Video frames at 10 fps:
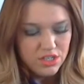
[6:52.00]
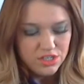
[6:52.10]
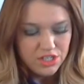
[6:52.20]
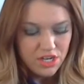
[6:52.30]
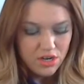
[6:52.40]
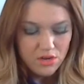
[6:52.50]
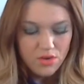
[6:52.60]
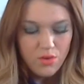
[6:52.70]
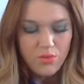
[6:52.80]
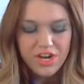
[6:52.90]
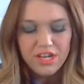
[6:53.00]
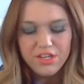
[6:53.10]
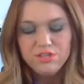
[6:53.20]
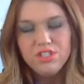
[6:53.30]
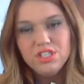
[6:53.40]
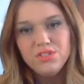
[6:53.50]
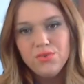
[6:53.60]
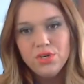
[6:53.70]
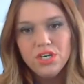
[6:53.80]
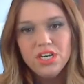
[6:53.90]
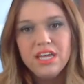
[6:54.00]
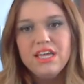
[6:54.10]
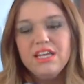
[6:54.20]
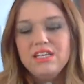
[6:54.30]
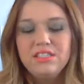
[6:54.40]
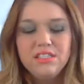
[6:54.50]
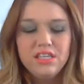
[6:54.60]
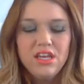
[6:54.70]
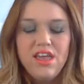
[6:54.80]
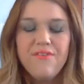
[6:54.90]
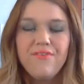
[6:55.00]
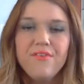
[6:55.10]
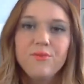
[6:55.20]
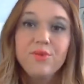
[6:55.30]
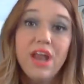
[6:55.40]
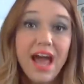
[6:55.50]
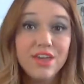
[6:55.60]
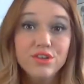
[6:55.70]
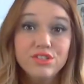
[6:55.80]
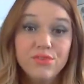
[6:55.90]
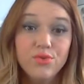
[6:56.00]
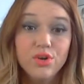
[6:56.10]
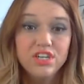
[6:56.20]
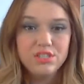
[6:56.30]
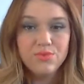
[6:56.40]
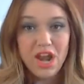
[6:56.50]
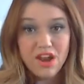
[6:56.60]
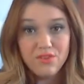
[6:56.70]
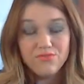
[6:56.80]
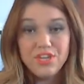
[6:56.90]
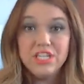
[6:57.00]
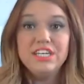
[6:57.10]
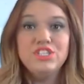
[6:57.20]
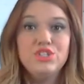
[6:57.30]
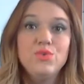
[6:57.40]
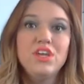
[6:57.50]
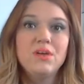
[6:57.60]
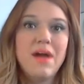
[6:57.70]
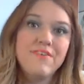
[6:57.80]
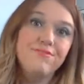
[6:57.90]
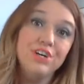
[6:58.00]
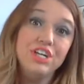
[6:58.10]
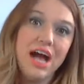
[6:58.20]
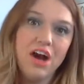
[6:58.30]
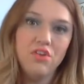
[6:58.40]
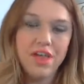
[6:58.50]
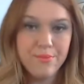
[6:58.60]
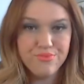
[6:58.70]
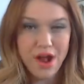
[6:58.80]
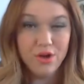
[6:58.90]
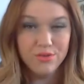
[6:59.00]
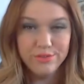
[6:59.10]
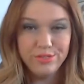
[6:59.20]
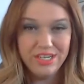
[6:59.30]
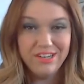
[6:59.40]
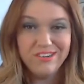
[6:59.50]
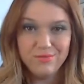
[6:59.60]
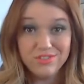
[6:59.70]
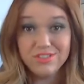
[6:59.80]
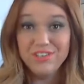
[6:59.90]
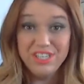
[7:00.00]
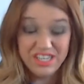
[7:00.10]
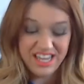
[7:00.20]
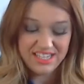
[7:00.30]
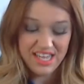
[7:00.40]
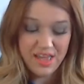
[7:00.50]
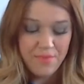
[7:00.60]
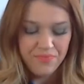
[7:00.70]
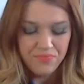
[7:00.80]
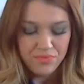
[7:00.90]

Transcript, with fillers: So what I'll use this for is, when I don't feel like doing my full out like brow routine, or I'm just feeling lazy,